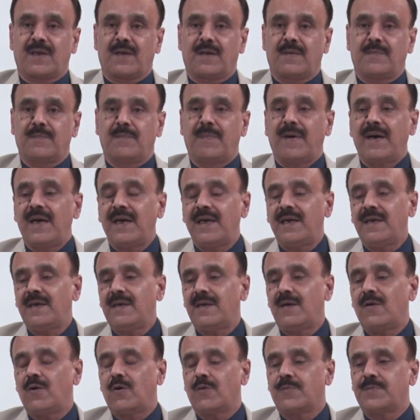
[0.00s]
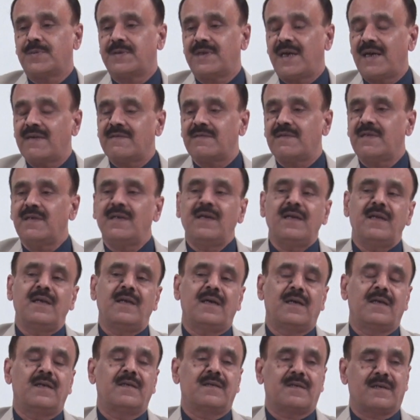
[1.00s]
By obstetrical
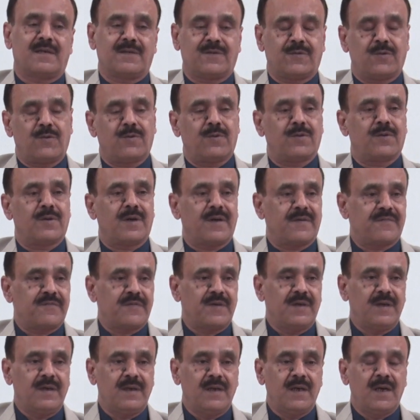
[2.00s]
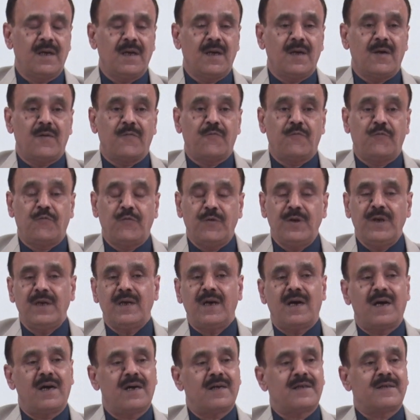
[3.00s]
ultrasonography, we
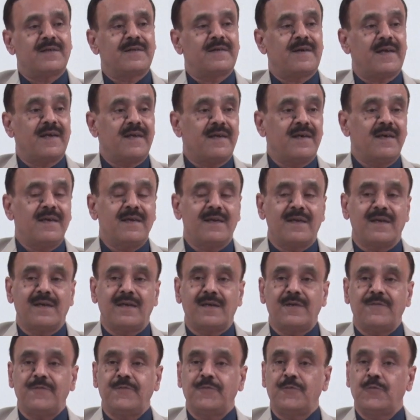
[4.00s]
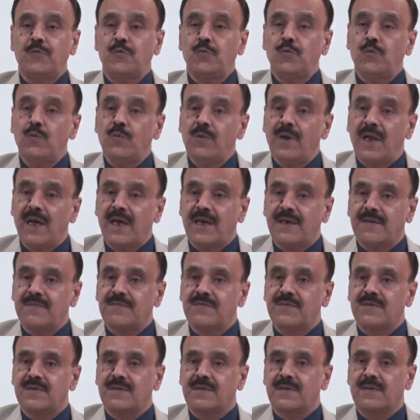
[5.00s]
are taking care of two lives,
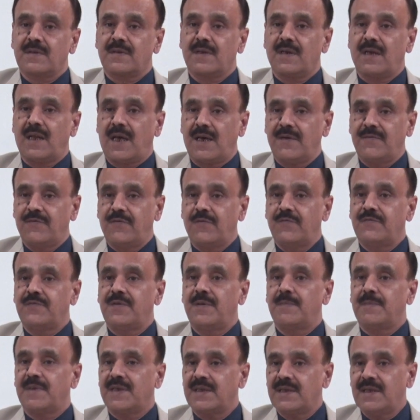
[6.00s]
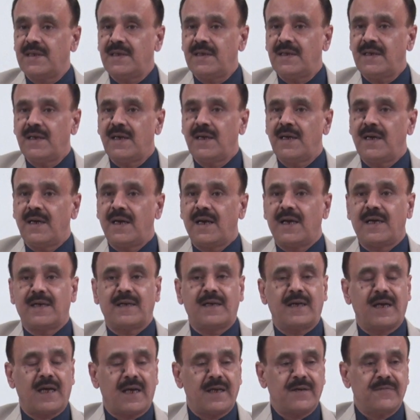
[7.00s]
life of the mother and
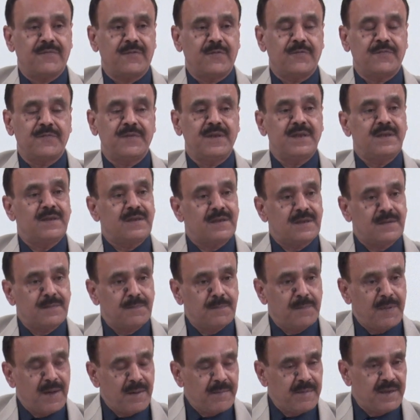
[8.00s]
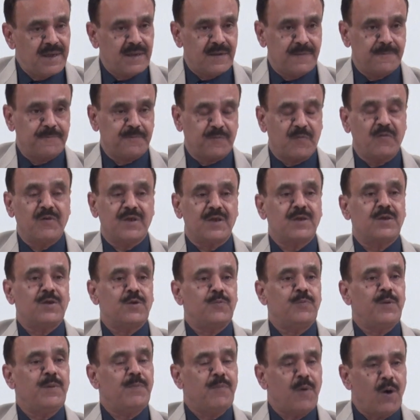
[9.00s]
life of the baby which is to
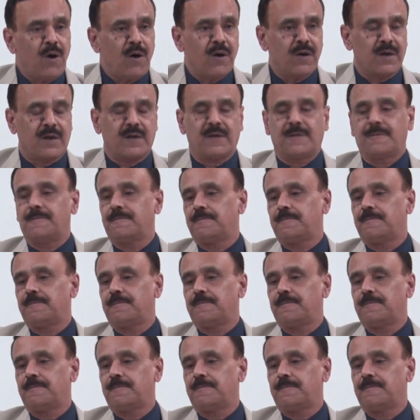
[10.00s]
be born.